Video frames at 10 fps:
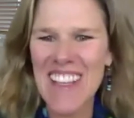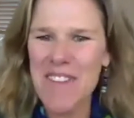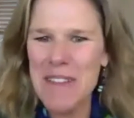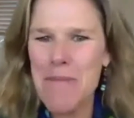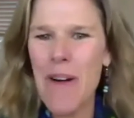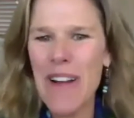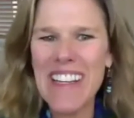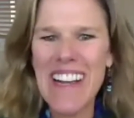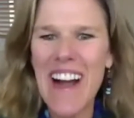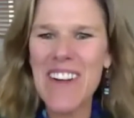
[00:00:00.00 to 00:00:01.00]
I was
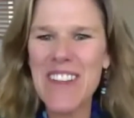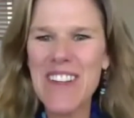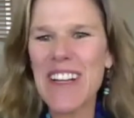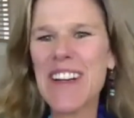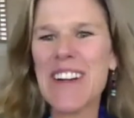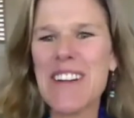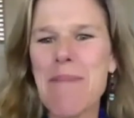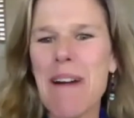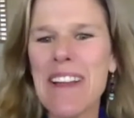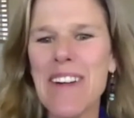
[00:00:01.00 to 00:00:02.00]
pointing out you're here in
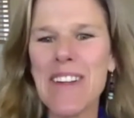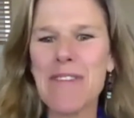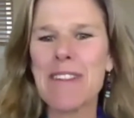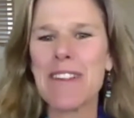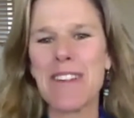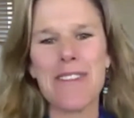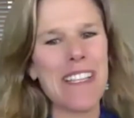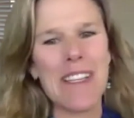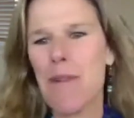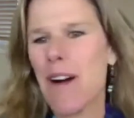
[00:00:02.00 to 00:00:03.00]
my Coda-roo.
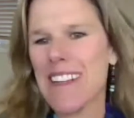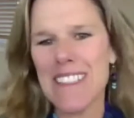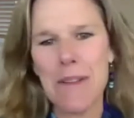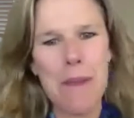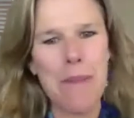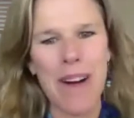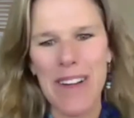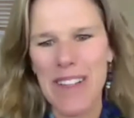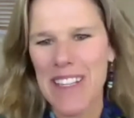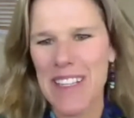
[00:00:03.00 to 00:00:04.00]
He wanted to be
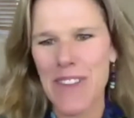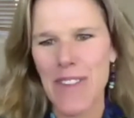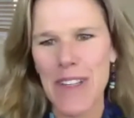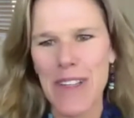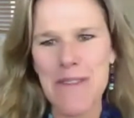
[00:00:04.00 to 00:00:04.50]
part of the interview.